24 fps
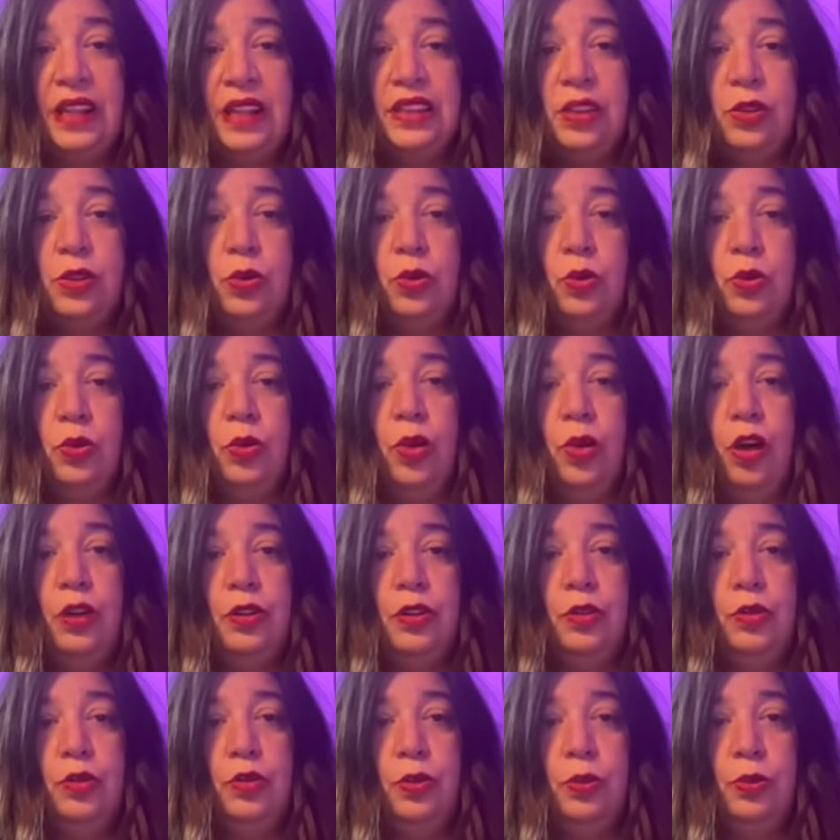a tool
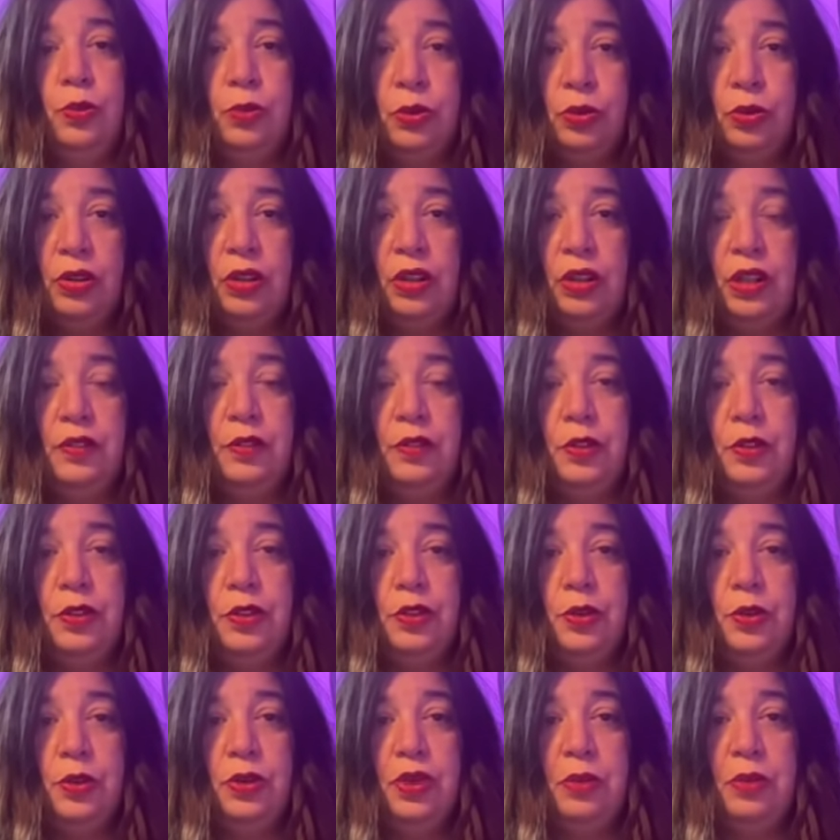on YouTube to deliver
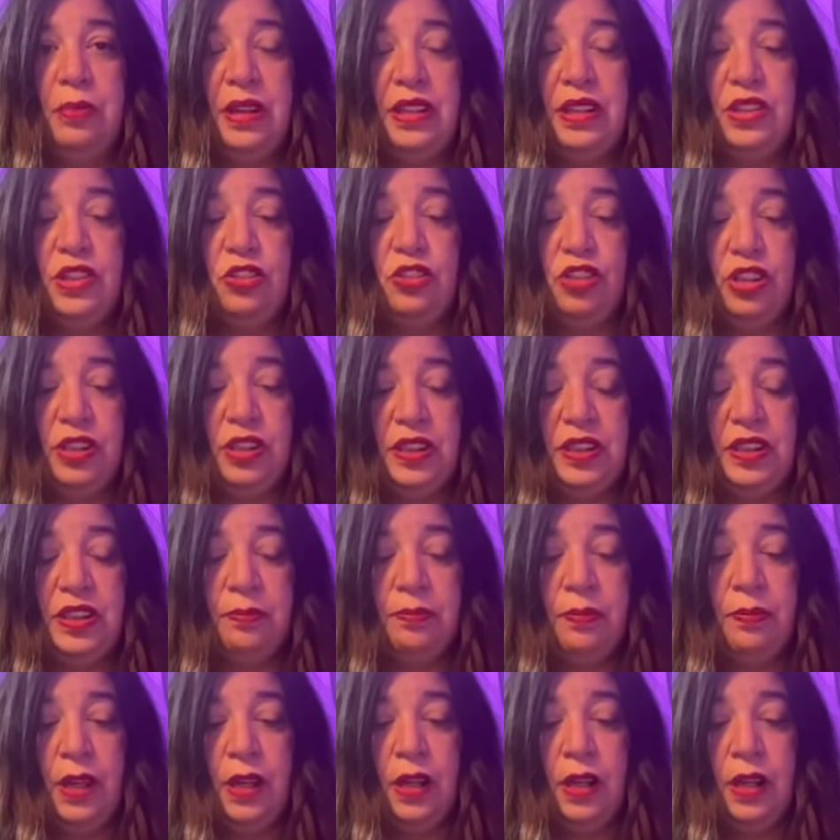you the messages.